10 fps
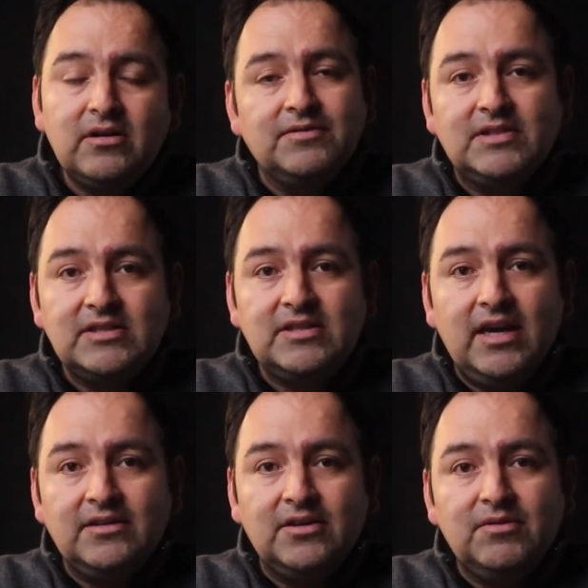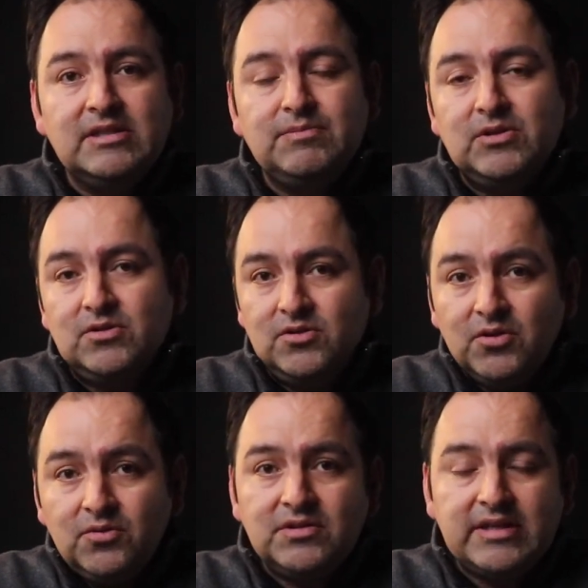of 68 degrees
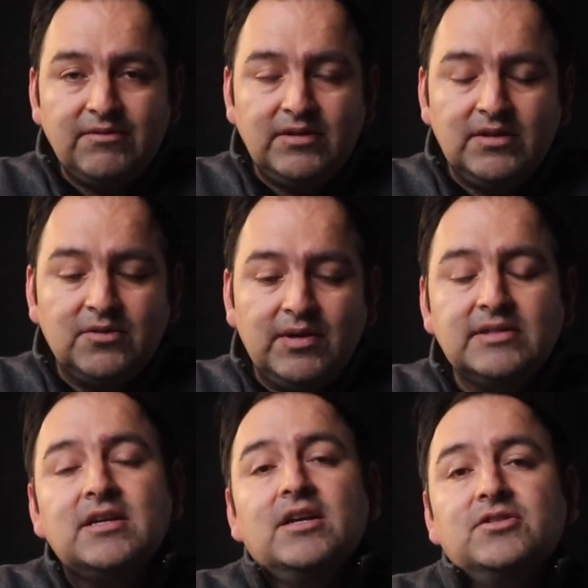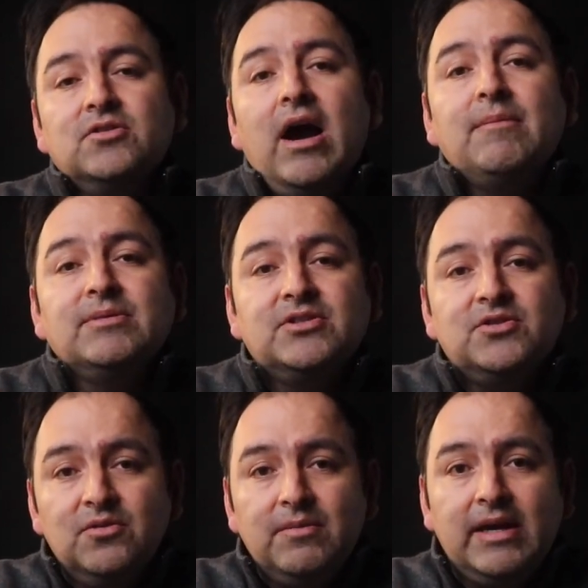to 70 degrees. So I'm
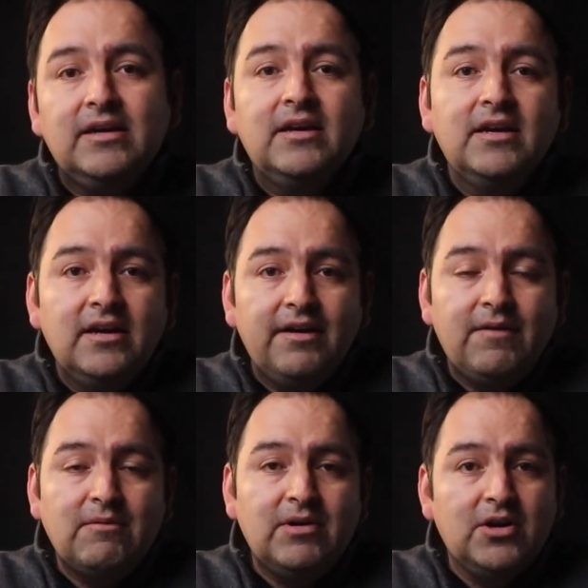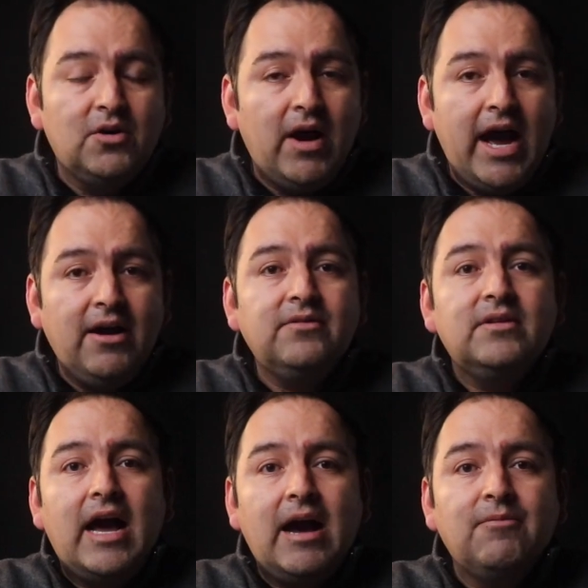assuming if I were to go out,
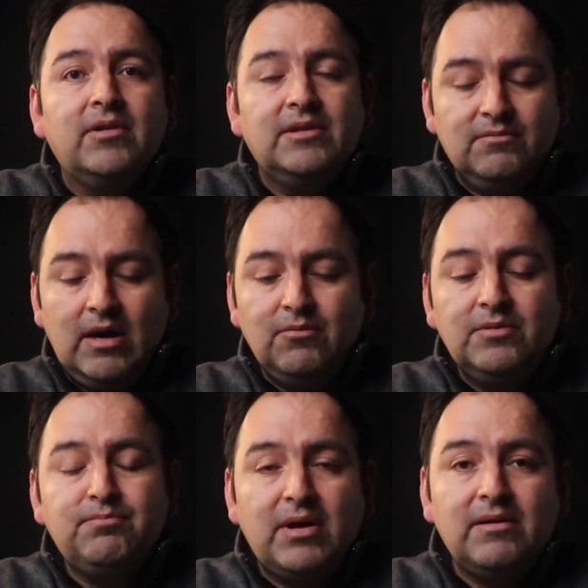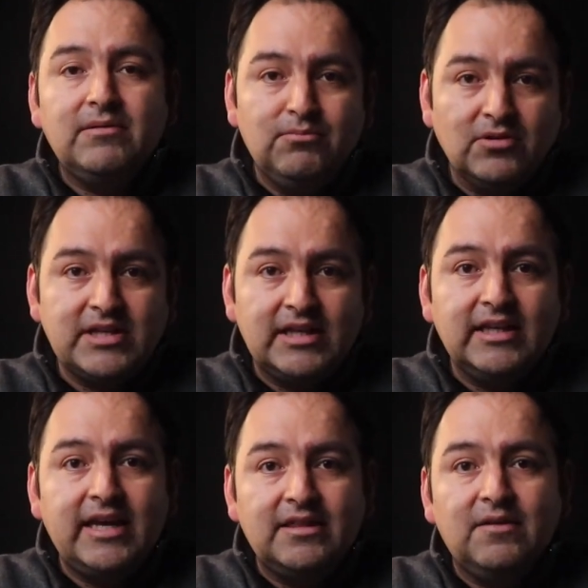I would probably most likely
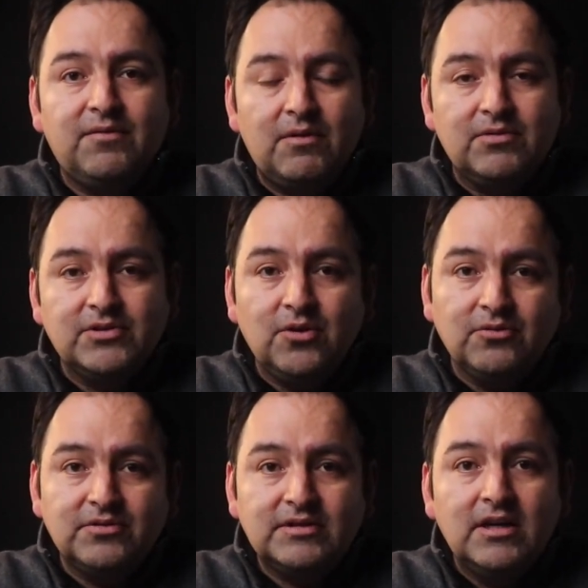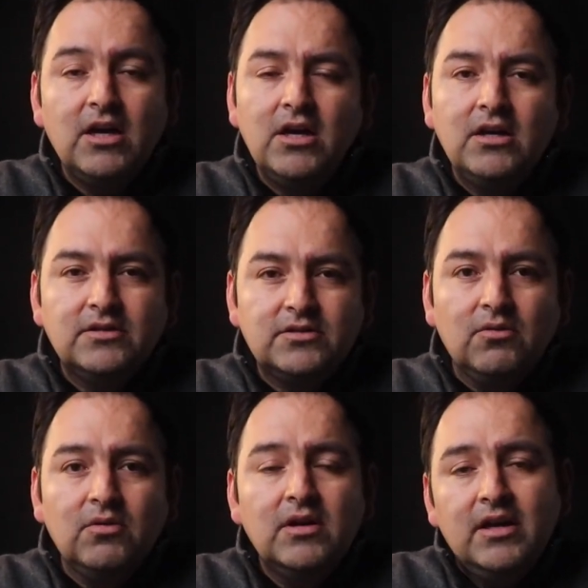get different results. So